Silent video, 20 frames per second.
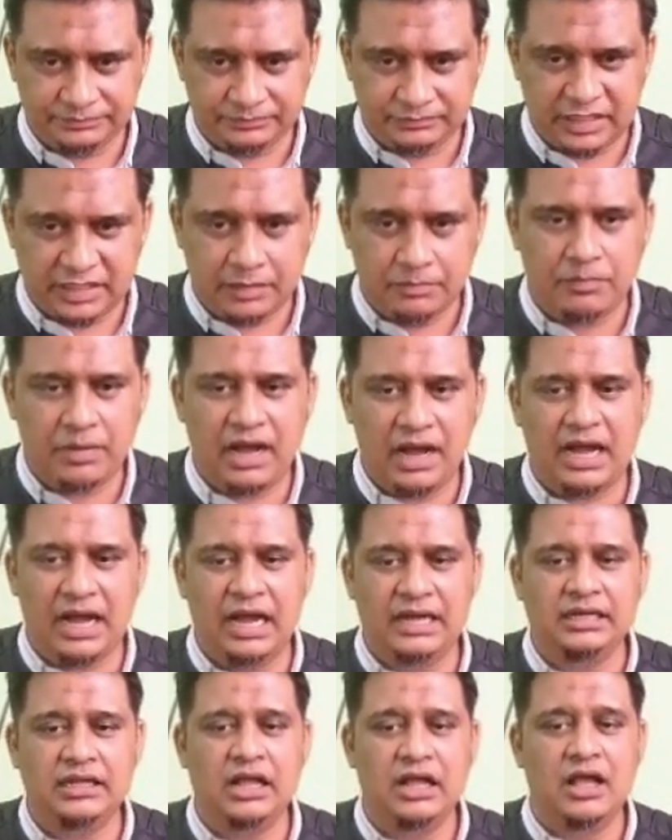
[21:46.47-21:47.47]

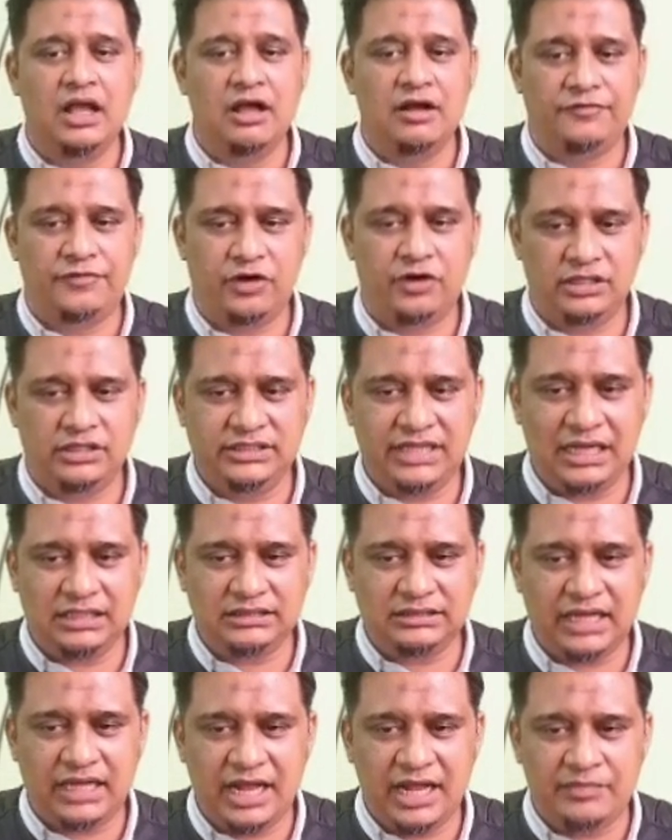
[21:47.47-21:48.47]
But for
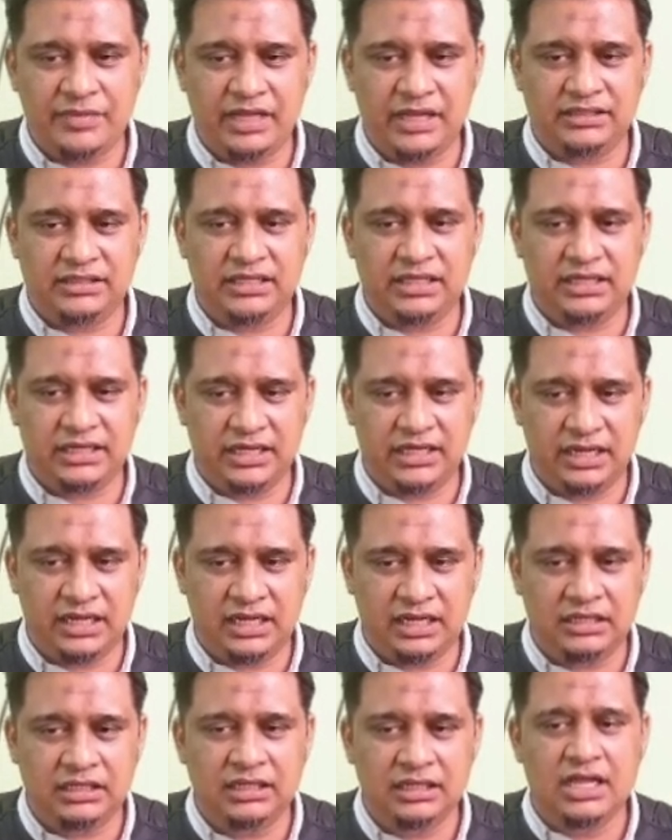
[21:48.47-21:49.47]
ductile
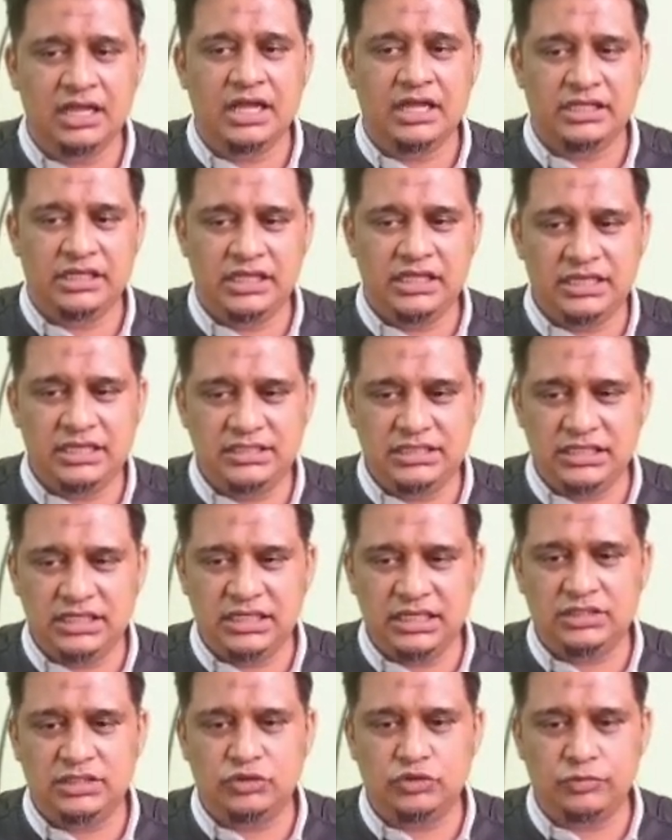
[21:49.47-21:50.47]
material,
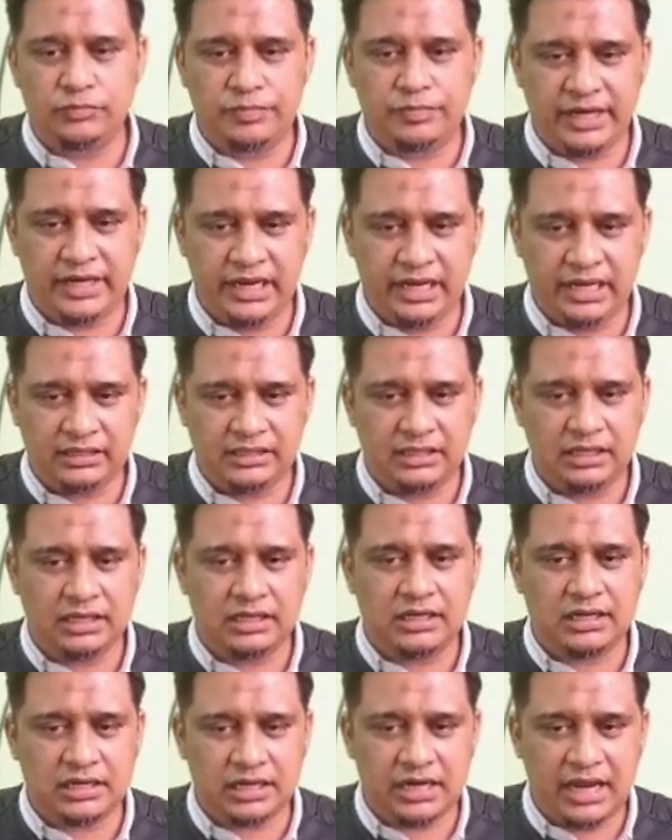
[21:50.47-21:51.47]
easy to break,
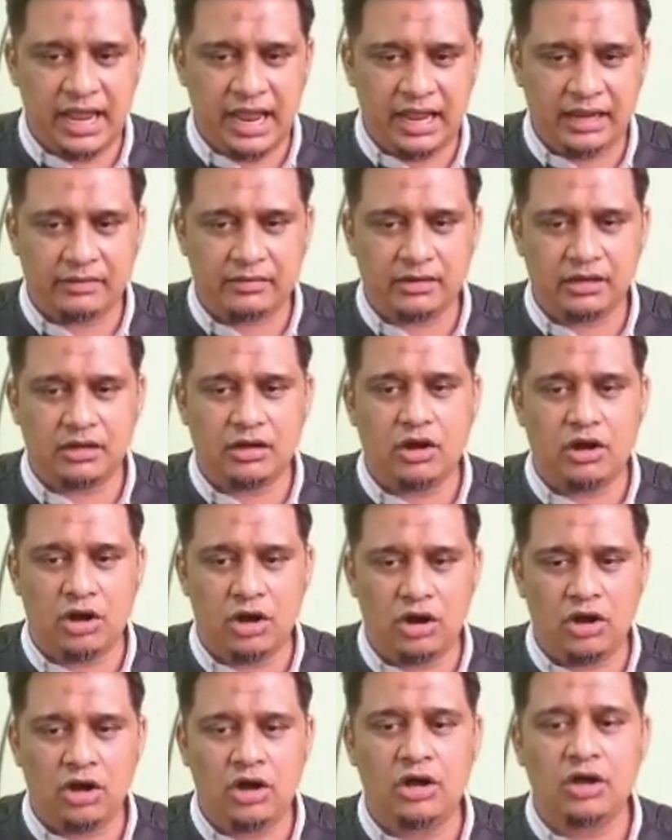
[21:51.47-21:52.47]
crack
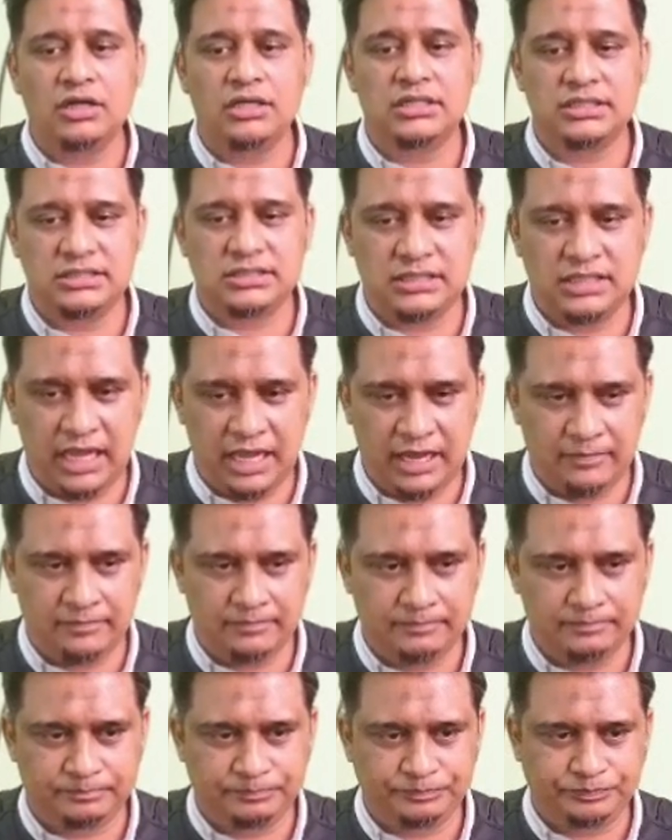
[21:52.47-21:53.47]
or snap.
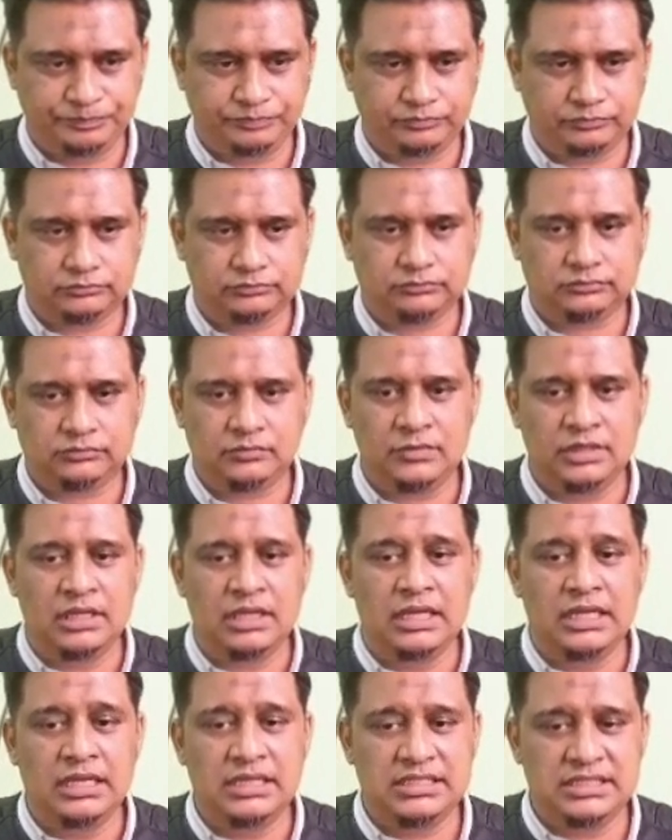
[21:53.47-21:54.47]

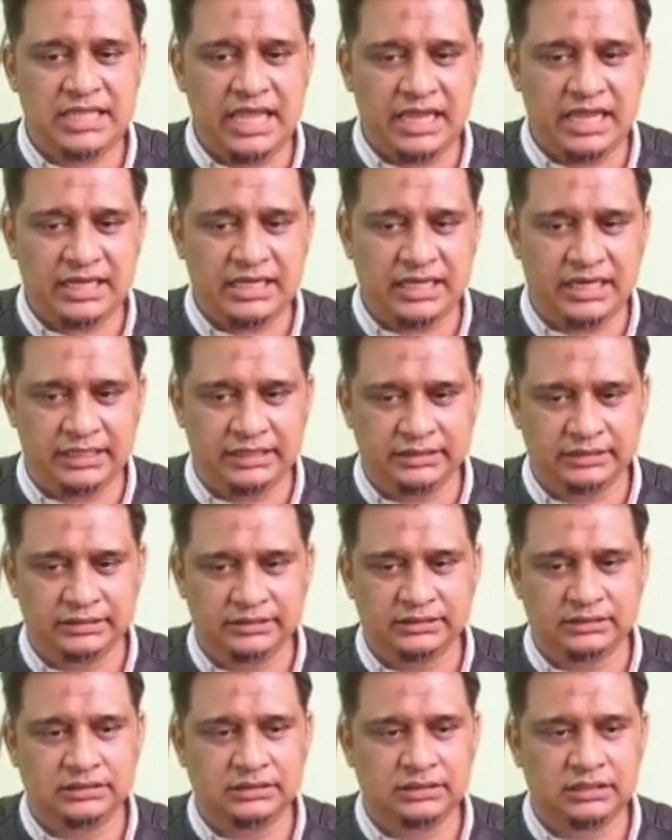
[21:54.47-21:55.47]
Second,
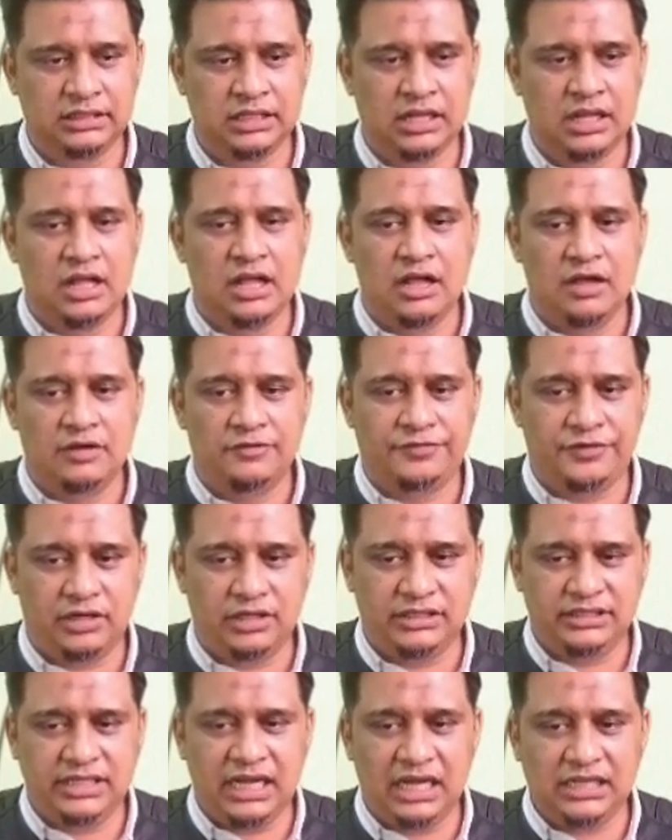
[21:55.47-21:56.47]
for
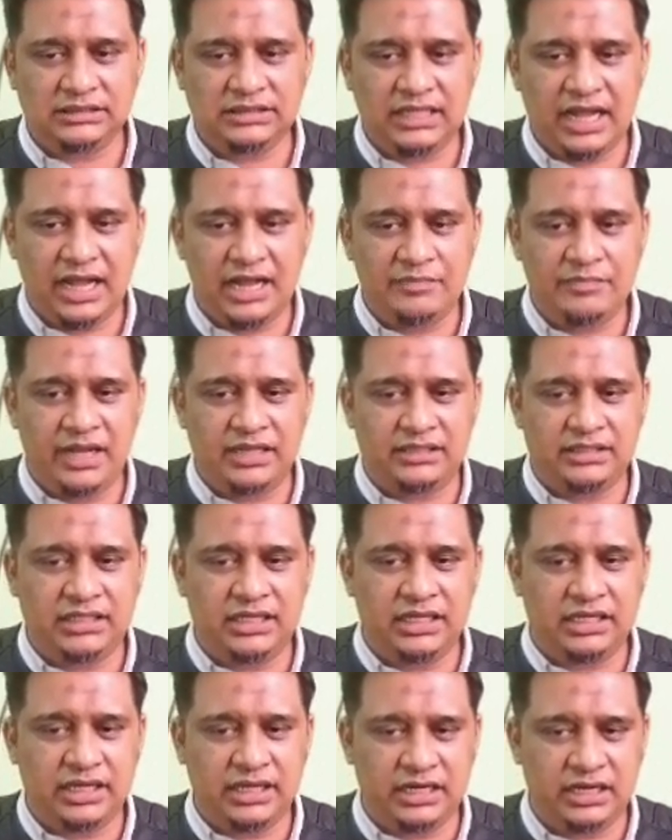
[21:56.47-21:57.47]
ductile
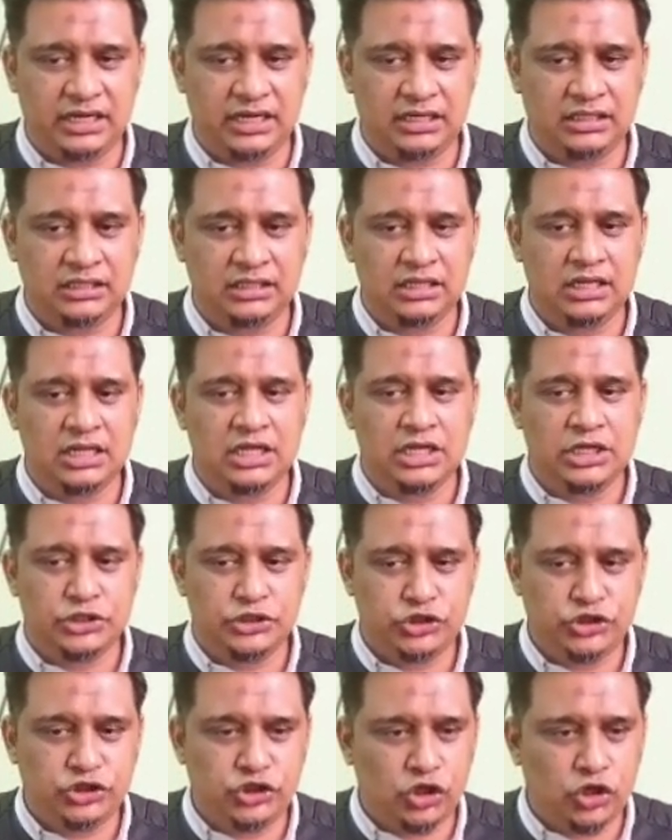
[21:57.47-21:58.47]
material,
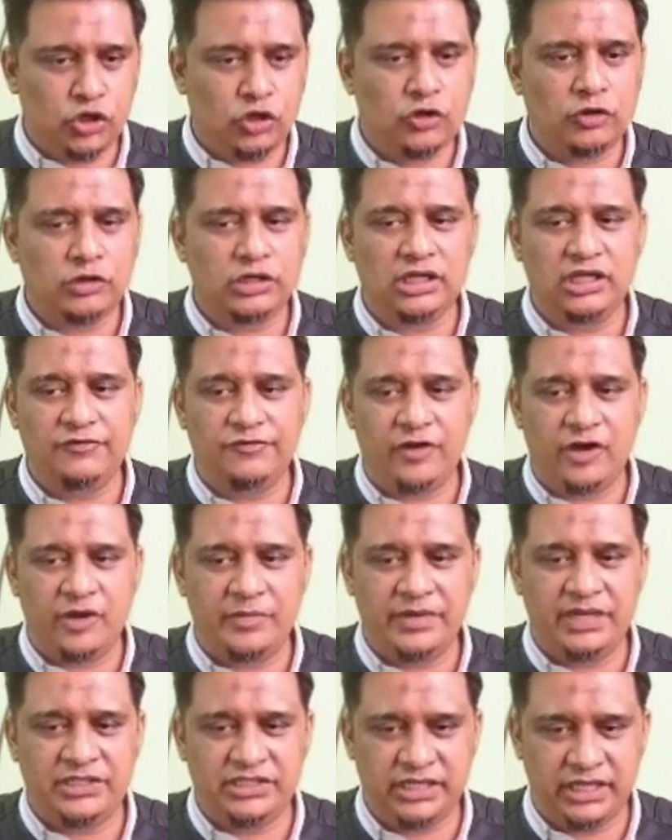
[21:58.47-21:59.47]
show
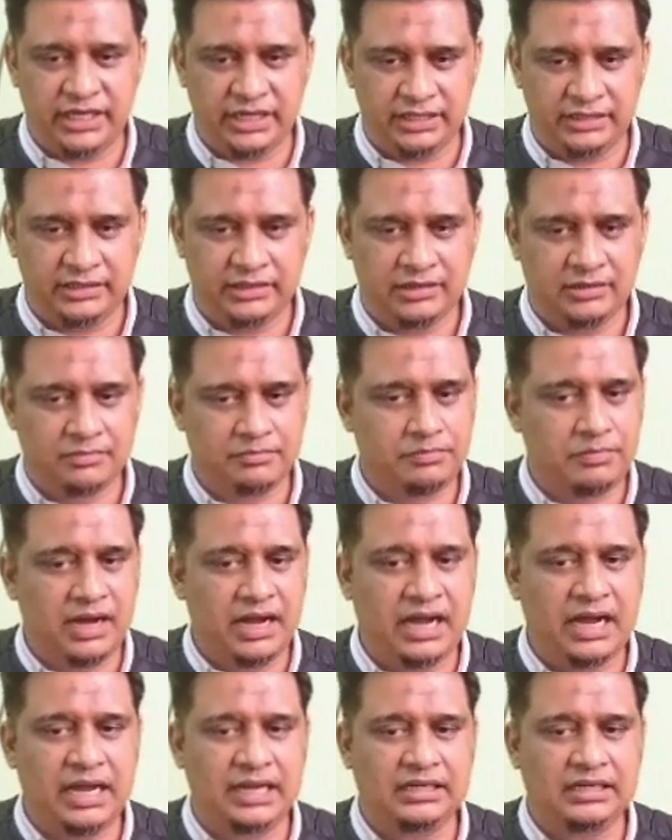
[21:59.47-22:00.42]
deformation, but